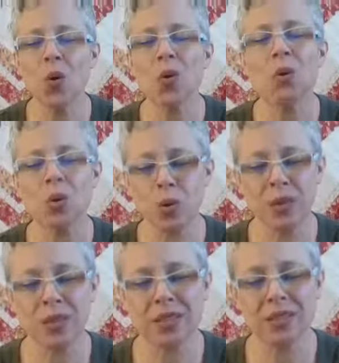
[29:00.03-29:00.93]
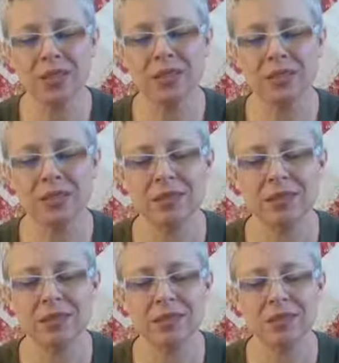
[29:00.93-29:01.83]
O Lord,
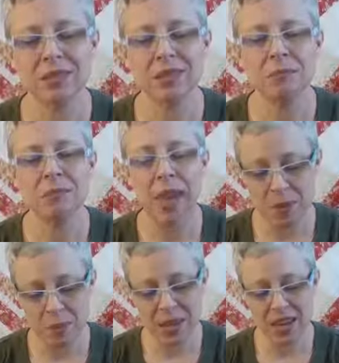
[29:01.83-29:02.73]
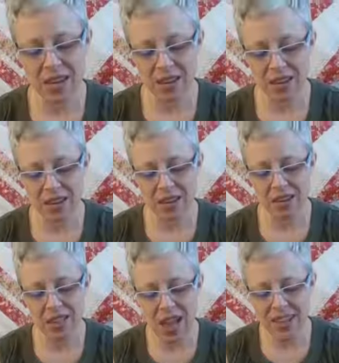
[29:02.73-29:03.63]
make me
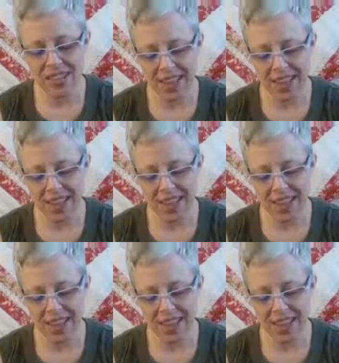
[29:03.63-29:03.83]
lie